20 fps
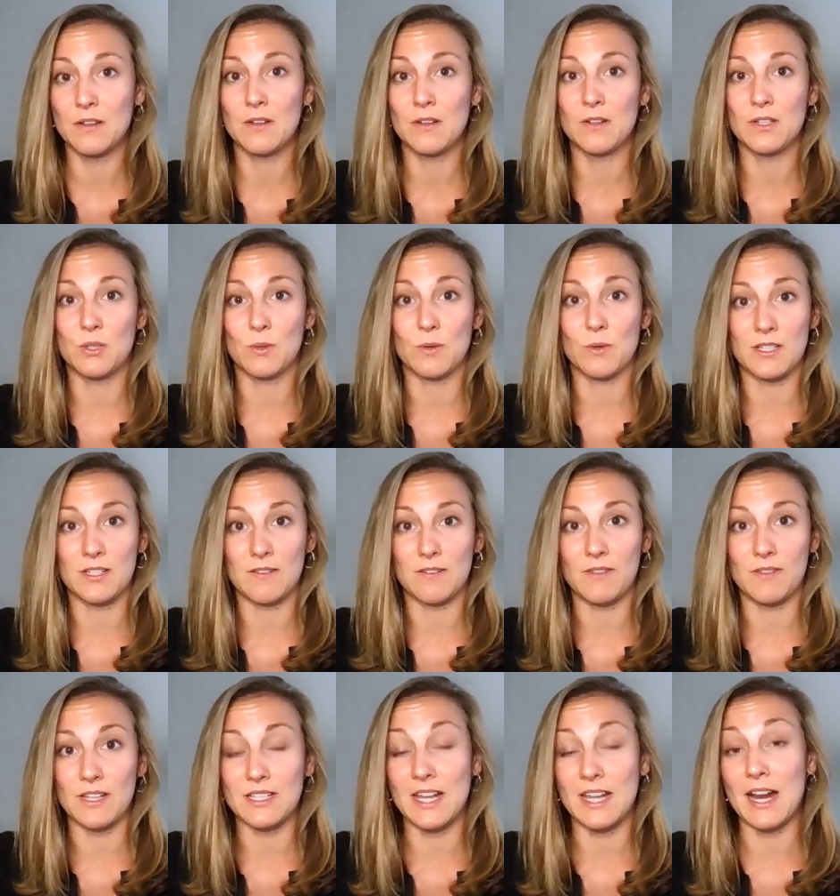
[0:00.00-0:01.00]
stories of
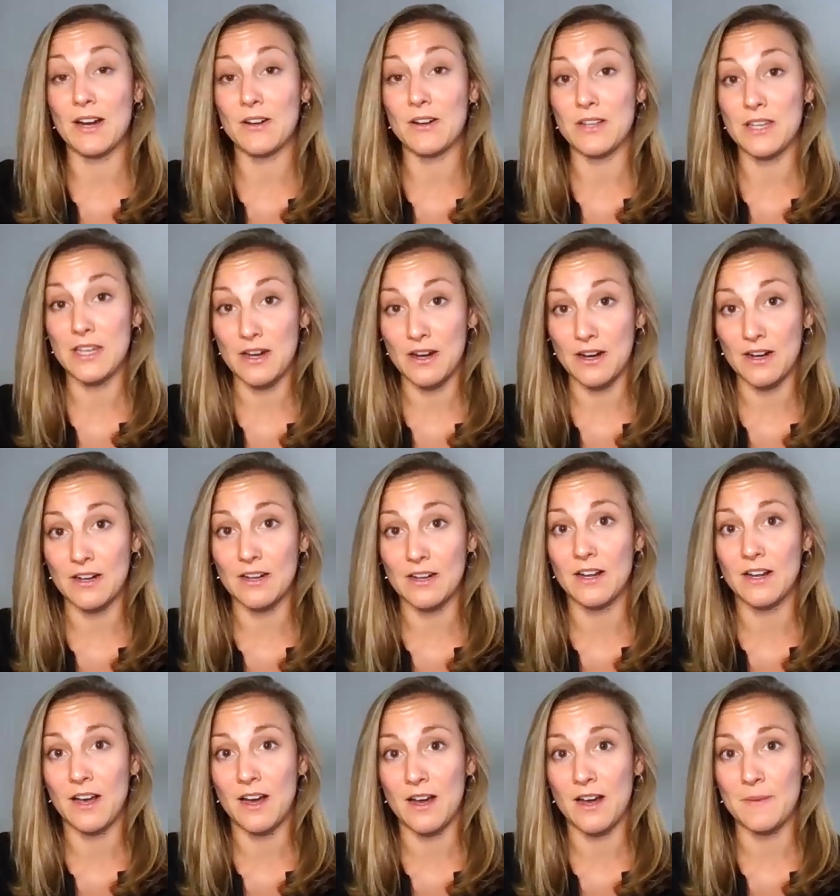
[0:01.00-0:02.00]
the entire year.
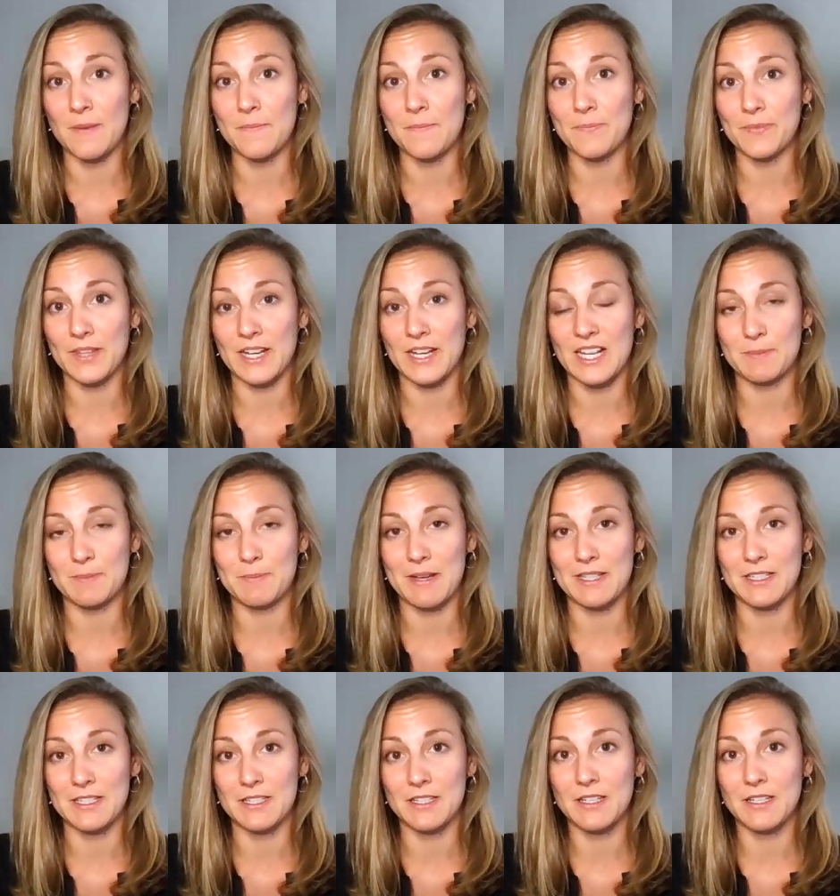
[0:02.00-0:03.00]
Um, and I
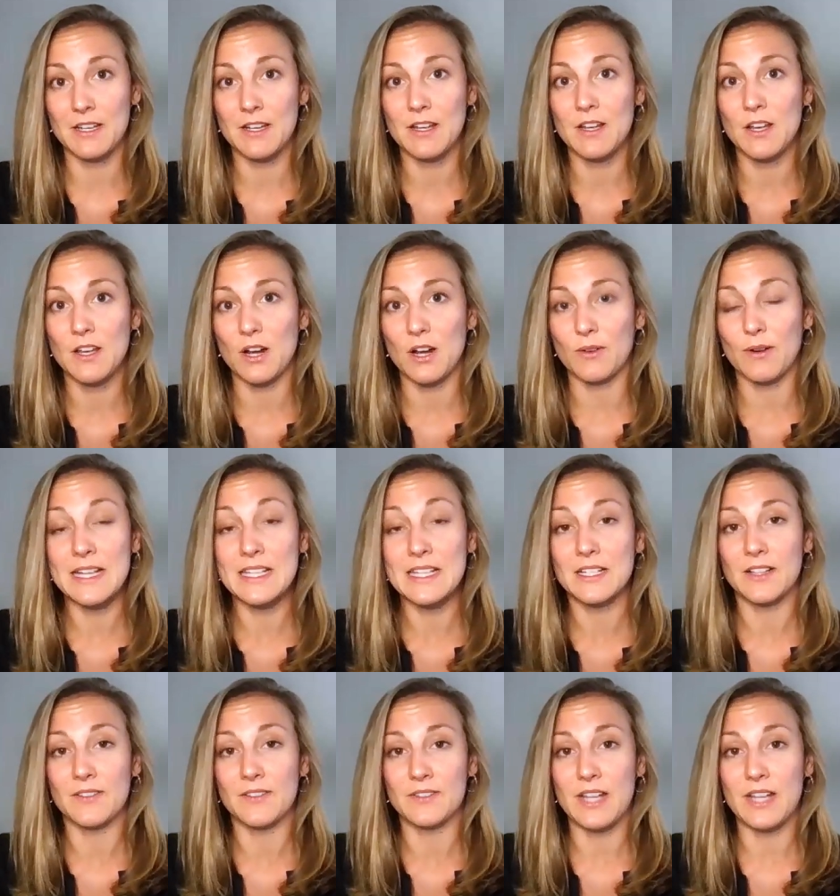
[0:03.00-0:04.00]
spent a great
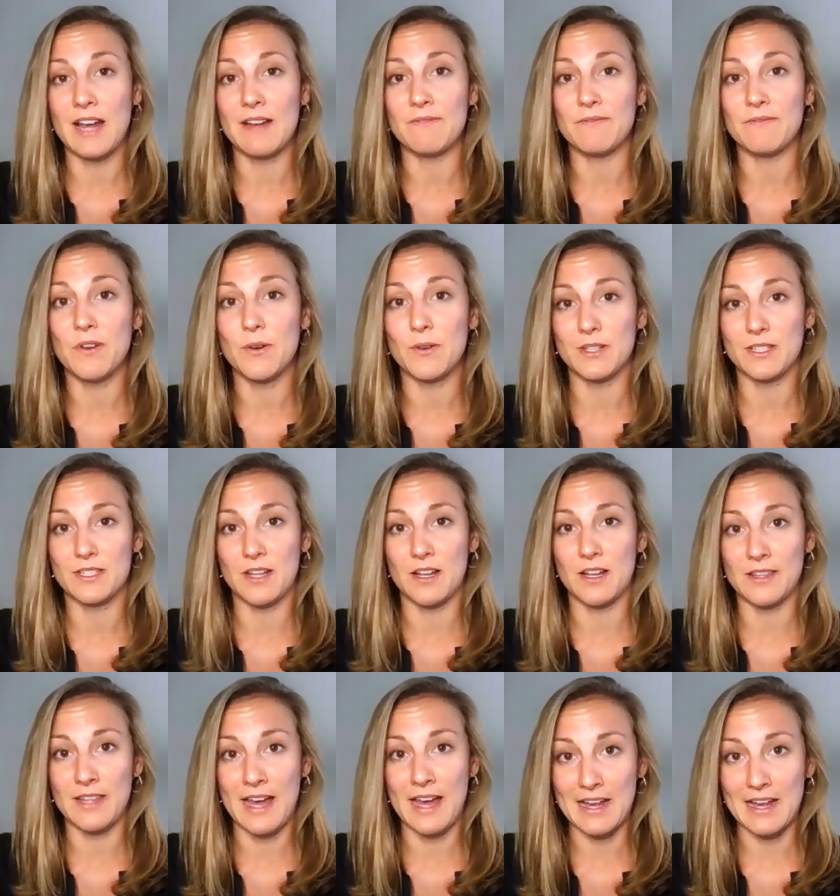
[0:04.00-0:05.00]
deal of time focused on
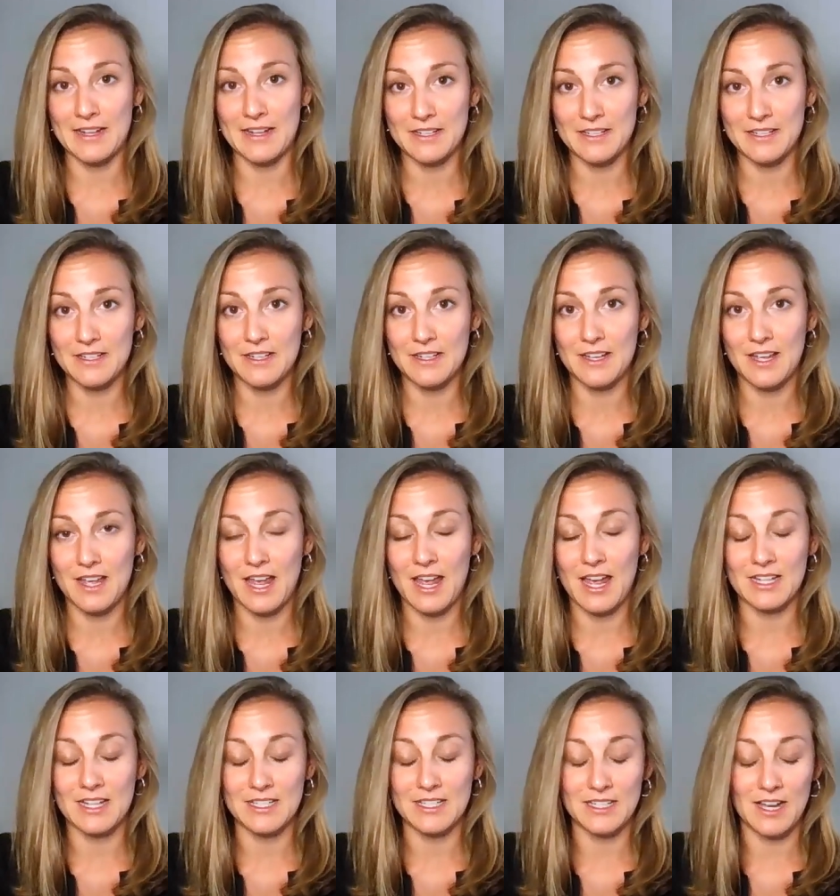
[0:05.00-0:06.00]
that.
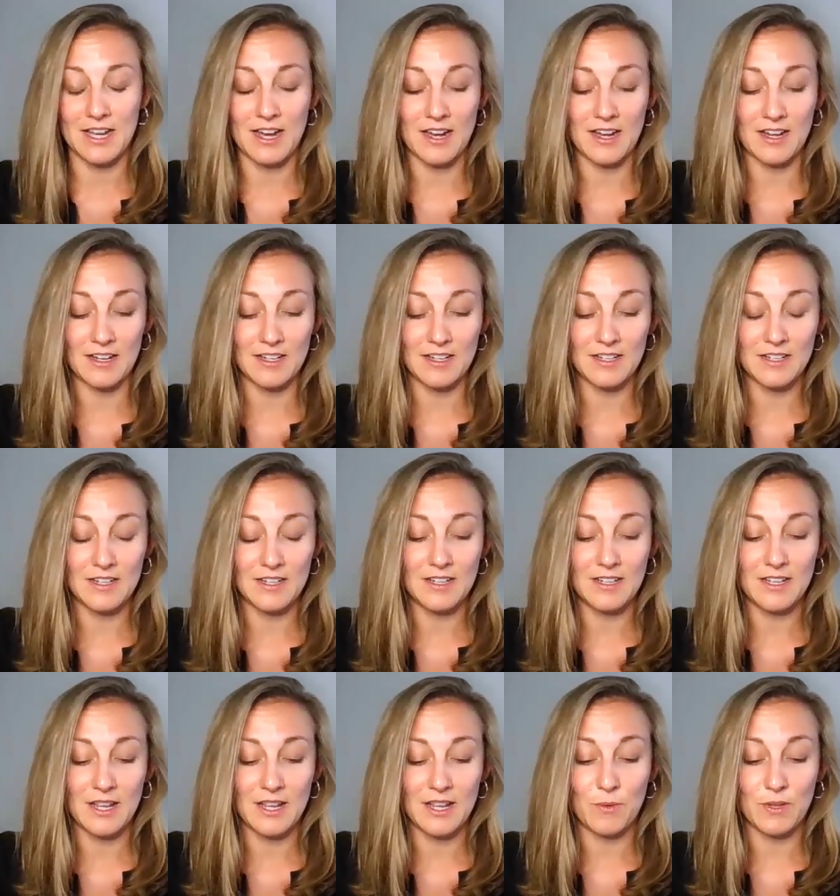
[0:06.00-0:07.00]
And uh,
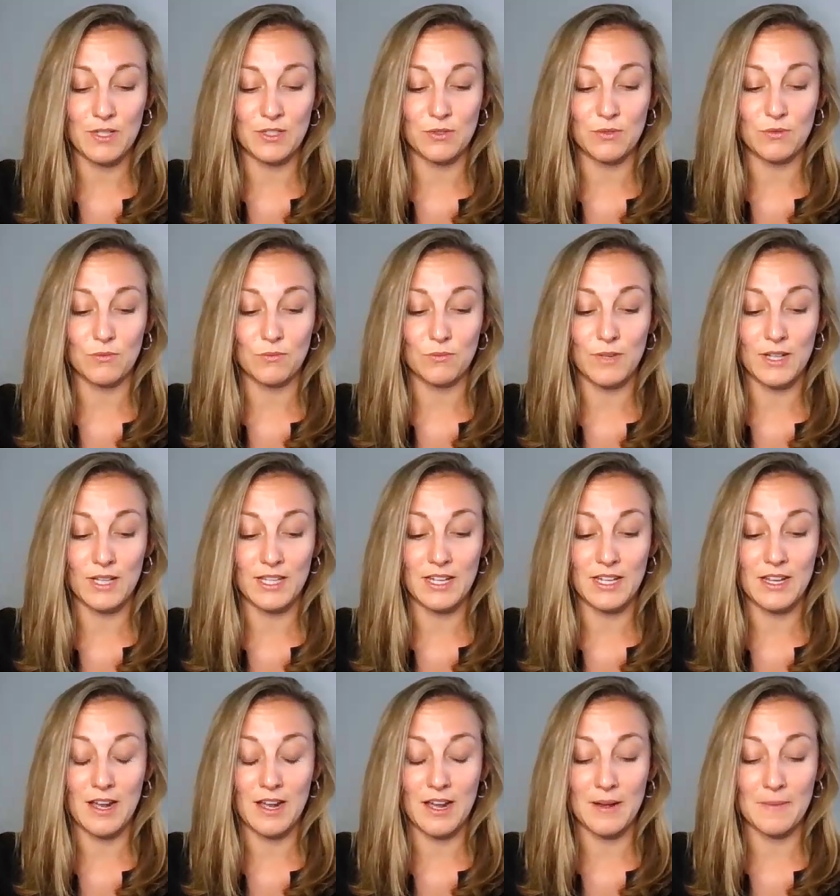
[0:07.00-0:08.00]
it was
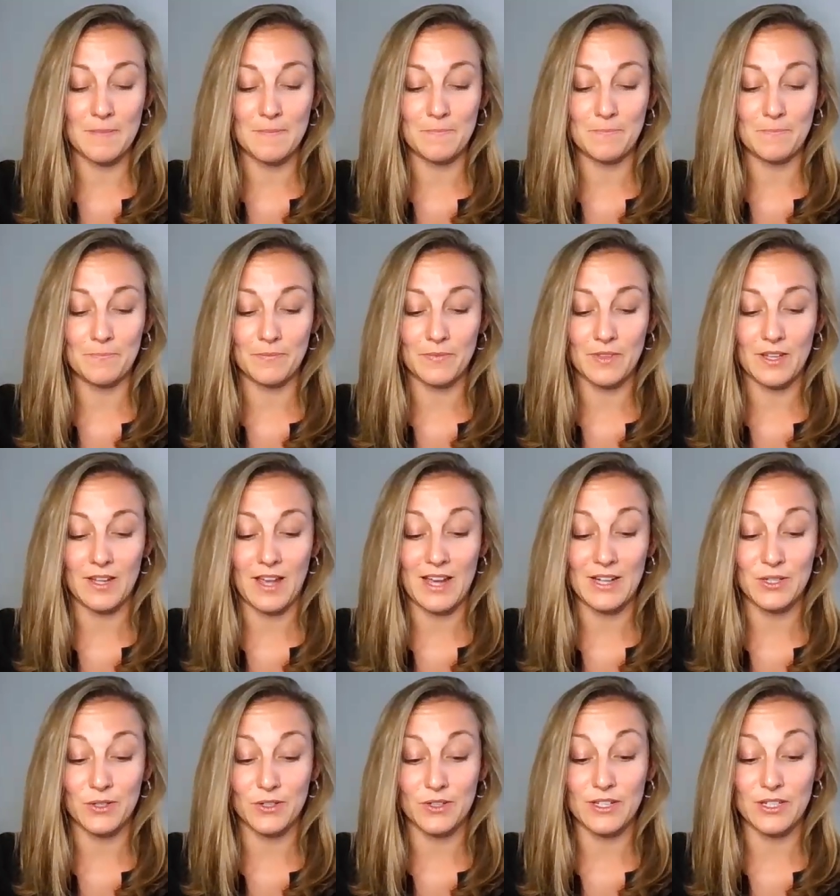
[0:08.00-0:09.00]
really, um, I had to
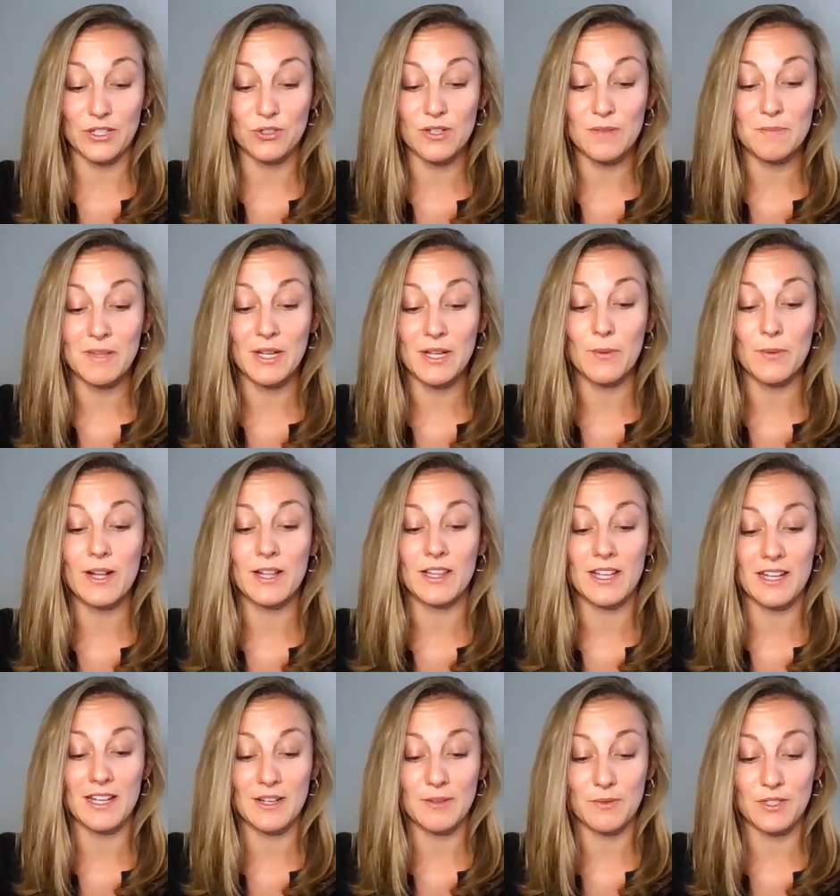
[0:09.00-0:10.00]
learn extremely
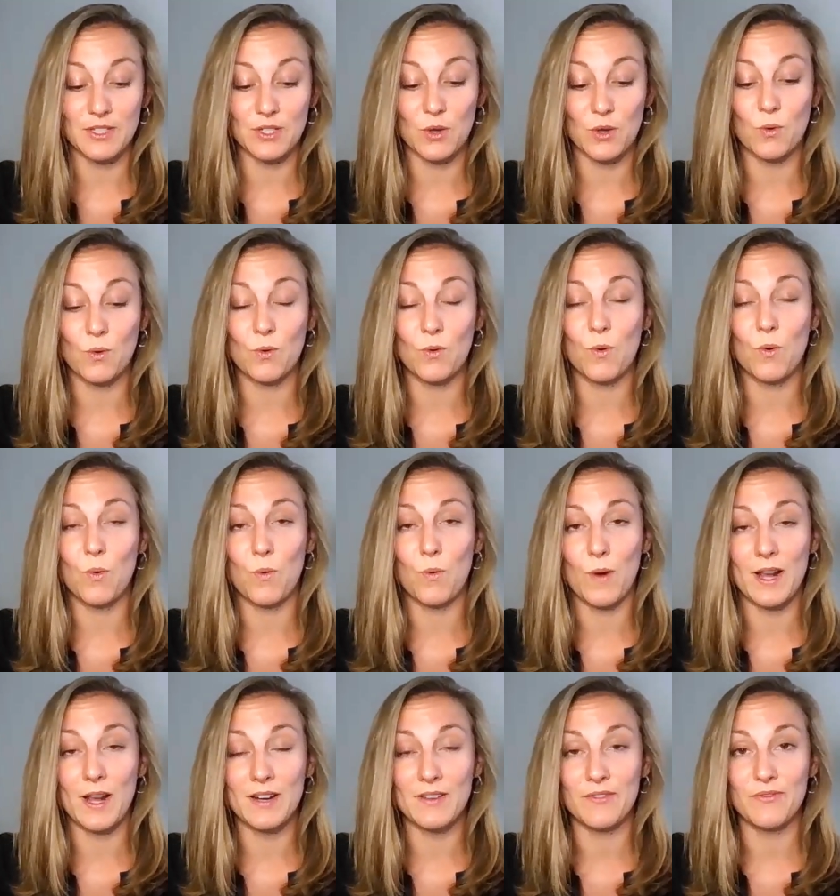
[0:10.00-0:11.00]
quickly, and it was
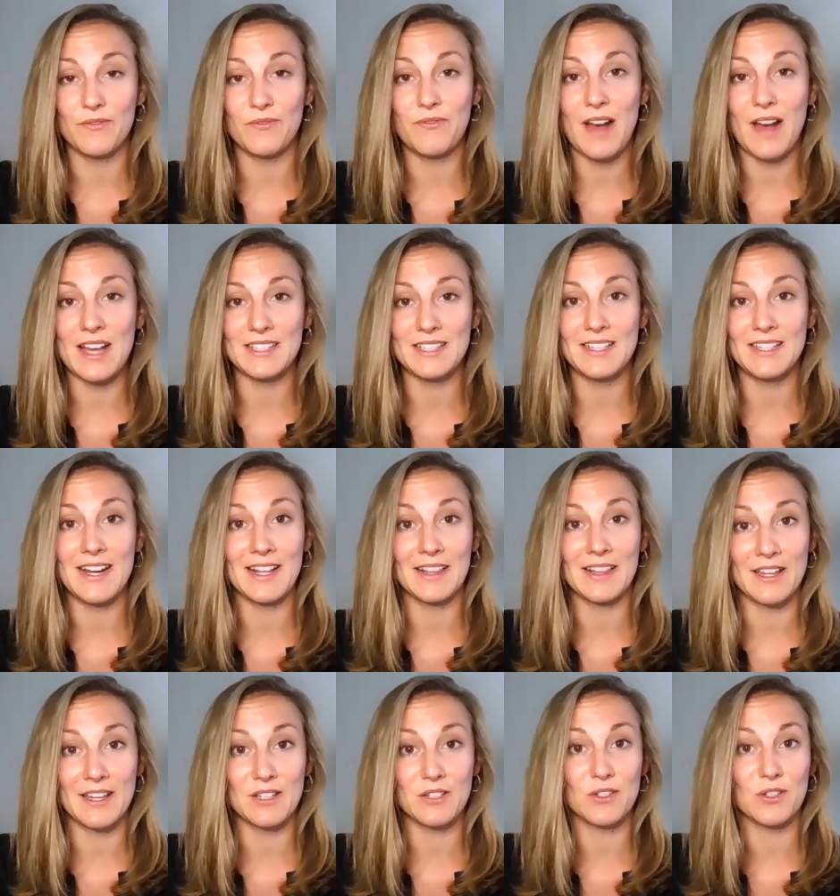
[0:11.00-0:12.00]
quite a fascinating
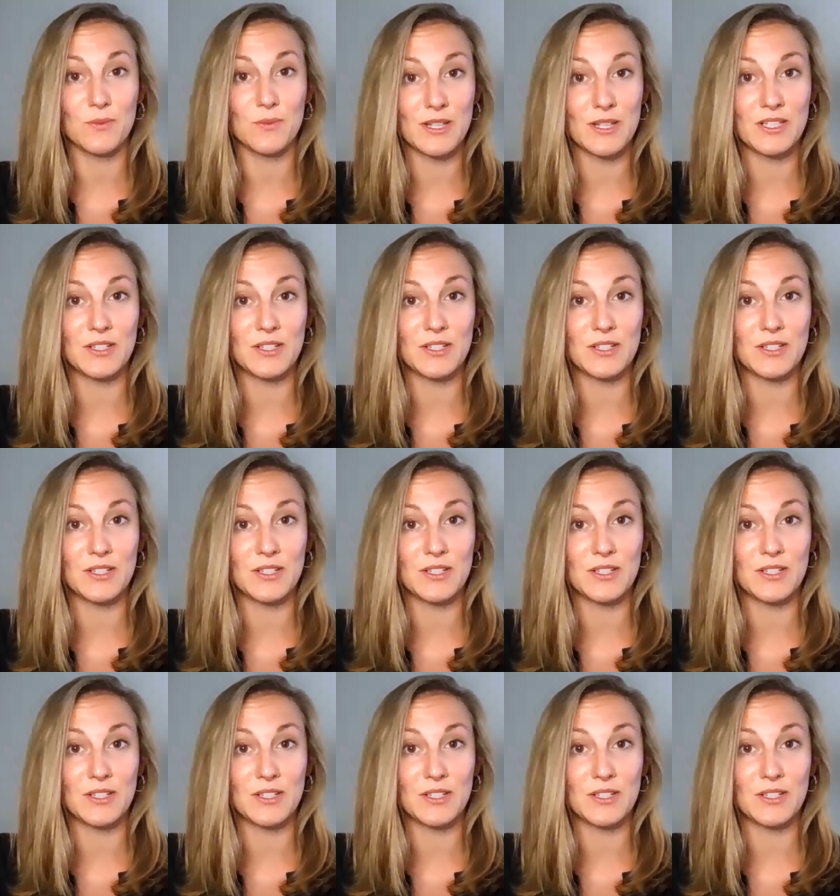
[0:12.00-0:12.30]
lens through which